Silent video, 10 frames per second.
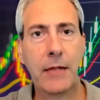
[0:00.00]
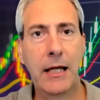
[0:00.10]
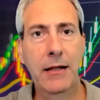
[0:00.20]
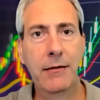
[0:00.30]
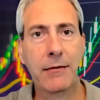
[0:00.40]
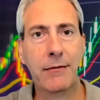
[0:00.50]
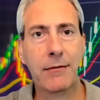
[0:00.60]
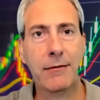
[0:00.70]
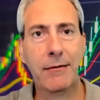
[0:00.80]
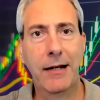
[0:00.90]
okay,
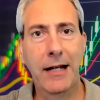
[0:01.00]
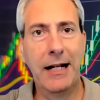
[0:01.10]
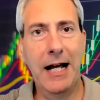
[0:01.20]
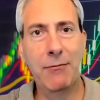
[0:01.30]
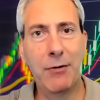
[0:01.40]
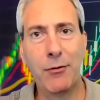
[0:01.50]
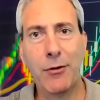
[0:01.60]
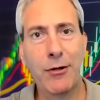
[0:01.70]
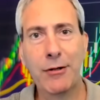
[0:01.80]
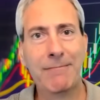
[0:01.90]
and high
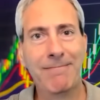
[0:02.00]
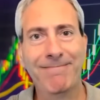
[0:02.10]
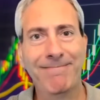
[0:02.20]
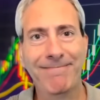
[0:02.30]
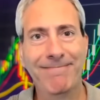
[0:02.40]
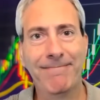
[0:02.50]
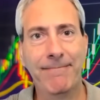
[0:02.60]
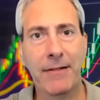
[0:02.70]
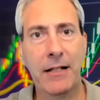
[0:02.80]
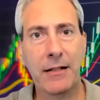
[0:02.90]
reward?
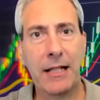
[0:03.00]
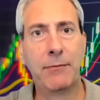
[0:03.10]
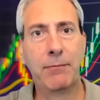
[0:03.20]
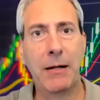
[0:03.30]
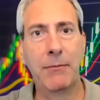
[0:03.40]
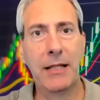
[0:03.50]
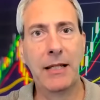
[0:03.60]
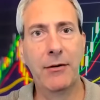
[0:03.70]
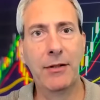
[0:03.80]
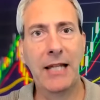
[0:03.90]
That's probably,
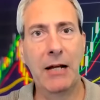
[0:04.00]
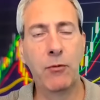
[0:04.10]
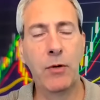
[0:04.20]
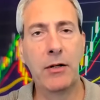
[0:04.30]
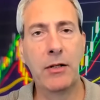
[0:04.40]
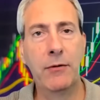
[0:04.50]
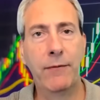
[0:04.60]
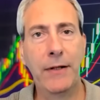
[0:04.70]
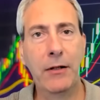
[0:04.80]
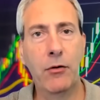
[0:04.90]
is that where you
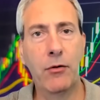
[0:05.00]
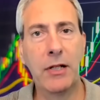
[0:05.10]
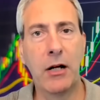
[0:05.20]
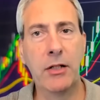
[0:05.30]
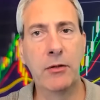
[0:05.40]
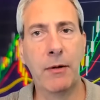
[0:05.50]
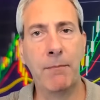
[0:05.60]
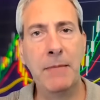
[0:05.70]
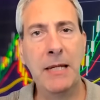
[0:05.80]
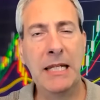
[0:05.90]
feel, or are you a
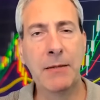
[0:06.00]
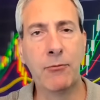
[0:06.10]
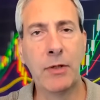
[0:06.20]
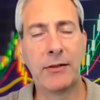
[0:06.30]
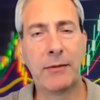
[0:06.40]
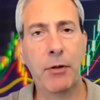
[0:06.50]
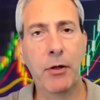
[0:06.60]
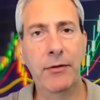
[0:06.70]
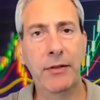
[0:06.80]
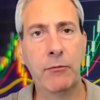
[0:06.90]
medium risk
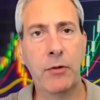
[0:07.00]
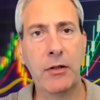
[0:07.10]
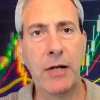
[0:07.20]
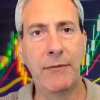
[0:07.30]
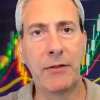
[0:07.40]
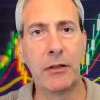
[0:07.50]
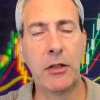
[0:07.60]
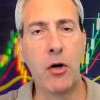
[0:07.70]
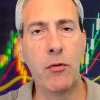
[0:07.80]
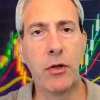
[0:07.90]
person where you have to
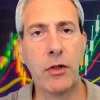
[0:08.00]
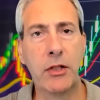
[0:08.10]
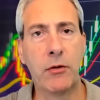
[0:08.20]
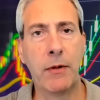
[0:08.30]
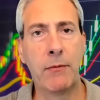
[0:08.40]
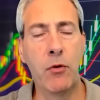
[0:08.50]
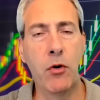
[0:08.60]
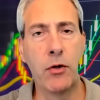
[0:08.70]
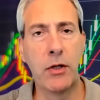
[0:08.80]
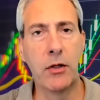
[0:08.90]
lower your
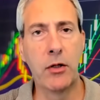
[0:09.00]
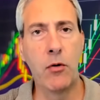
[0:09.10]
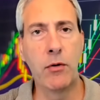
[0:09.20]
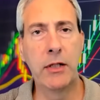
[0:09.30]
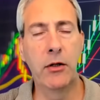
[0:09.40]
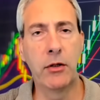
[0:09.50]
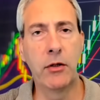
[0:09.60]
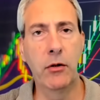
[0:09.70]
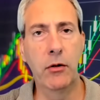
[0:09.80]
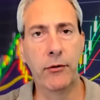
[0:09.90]
reward or lower your
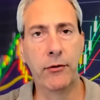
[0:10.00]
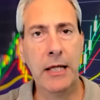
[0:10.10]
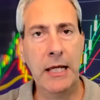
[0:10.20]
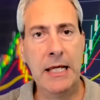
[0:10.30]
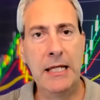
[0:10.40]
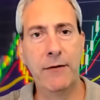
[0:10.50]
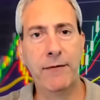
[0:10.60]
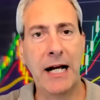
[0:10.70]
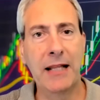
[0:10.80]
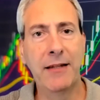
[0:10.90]
goals? You've
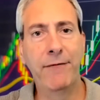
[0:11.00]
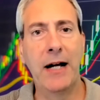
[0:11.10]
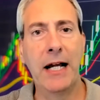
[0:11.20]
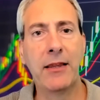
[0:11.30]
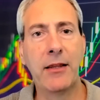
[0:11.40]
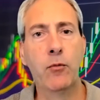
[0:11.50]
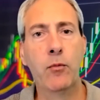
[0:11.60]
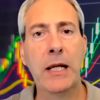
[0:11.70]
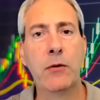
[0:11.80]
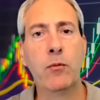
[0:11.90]
got to find the
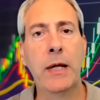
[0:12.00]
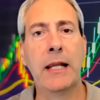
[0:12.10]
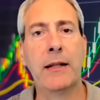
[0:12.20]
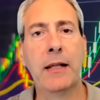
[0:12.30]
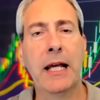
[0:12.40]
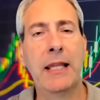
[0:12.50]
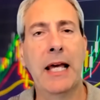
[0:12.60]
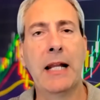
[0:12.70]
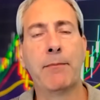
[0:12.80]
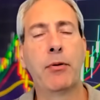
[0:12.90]
win-win, and
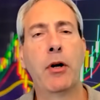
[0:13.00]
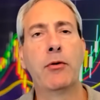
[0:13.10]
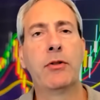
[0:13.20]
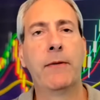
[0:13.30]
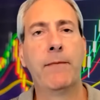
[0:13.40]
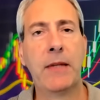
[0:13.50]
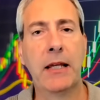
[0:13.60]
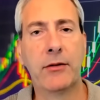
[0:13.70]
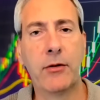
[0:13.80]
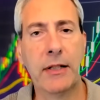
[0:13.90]
that approach
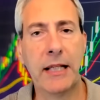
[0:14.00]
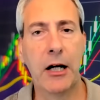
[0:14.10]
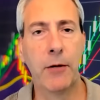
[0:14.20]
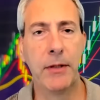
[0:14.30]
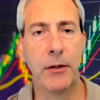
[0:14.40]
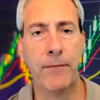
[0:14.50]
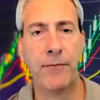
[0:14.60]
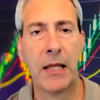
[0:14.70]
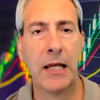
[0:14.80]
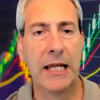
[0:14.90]
is going to help you
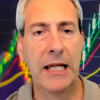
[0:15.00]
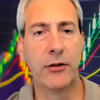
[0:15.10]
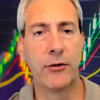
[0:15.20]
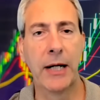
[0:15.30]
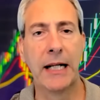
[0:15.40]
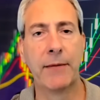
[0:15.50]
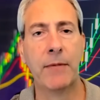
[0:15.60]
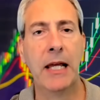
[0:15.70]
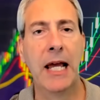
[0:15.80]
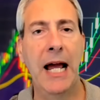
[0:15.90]
in trading.
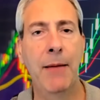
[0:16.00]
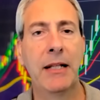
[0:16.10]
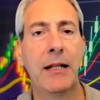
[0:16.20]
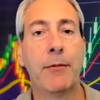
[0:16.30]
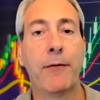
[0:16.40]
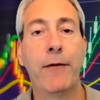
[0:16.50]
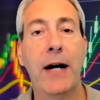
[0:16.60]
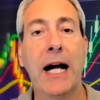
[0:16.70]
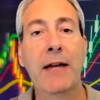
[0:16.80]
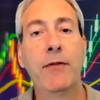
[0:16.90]
Habit number
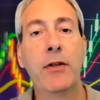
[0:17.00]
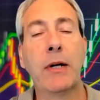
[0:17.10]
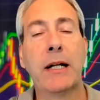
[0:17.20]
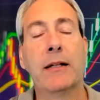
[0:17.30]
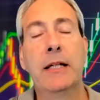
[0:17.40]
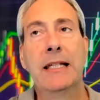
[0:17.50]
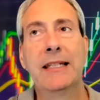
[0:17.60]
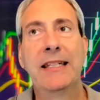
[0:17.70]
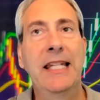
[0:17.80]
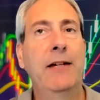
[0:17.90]
5, you want to
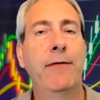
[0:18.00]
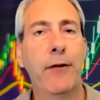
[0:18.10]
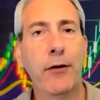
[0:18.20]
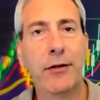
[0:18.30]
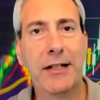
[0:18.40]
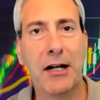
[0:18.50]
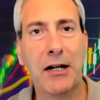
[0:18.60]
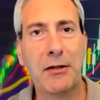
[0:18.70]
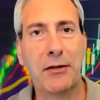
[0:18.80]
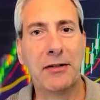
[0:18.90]
seek first to
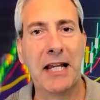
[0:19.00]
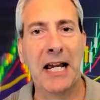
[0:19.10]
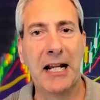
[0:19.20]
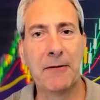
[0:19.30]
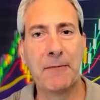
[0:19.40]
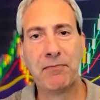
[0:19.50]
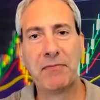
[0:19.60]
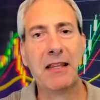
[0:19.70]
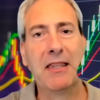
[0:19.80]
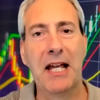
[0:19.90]
understand,
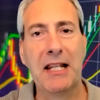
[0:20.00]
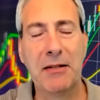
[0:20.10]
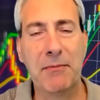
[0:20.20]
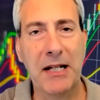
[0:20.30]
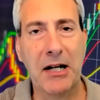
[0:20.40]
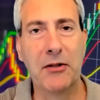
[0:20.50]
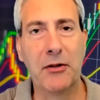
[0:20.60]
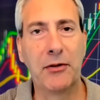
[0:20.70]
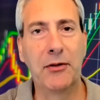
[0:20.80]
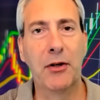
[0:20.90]
then to be
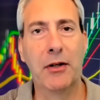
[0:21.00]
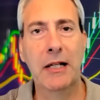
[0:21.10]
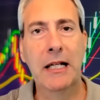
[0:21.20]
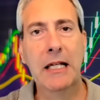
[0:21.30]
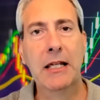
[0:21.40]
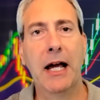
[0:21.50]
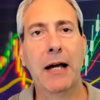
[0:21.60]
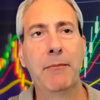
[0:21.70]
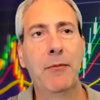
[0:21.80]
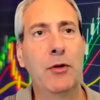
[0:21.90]
understood,
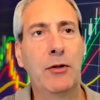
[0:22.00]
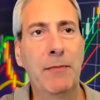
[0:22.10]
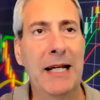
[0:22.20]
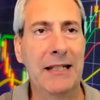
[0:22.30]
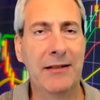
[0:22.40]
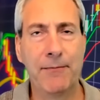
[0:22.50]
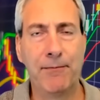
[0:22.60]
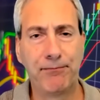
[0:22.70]
which means